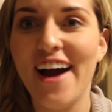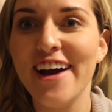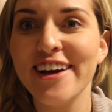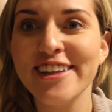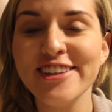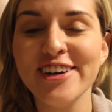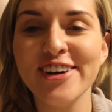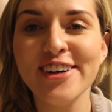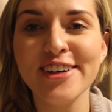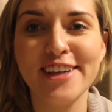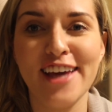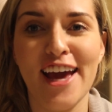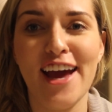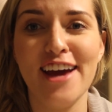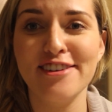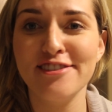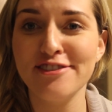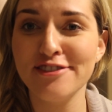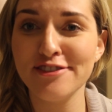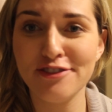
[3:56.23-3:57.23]
I look
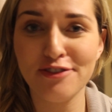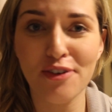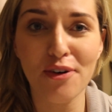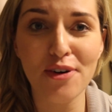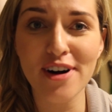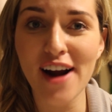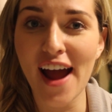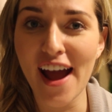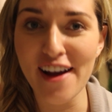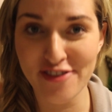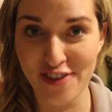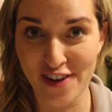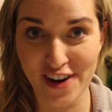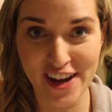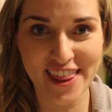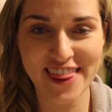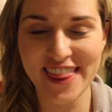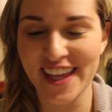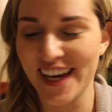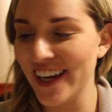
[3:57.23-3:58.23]
and for
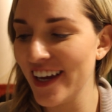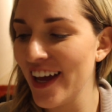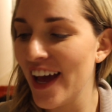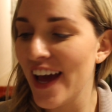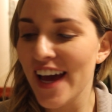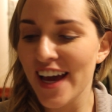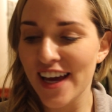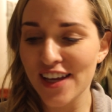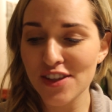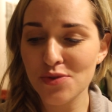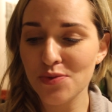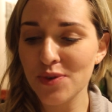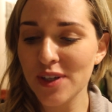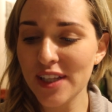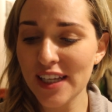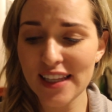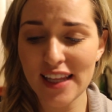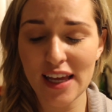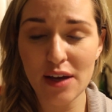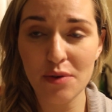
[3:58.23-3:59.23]
everything. It's
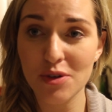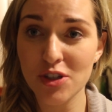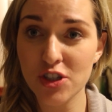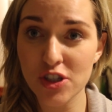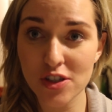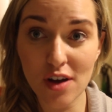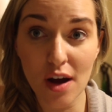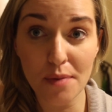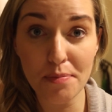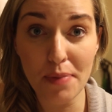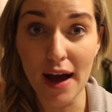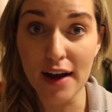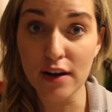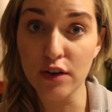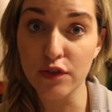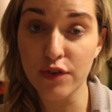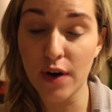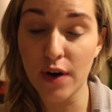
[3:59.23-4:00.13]
really late. We just got back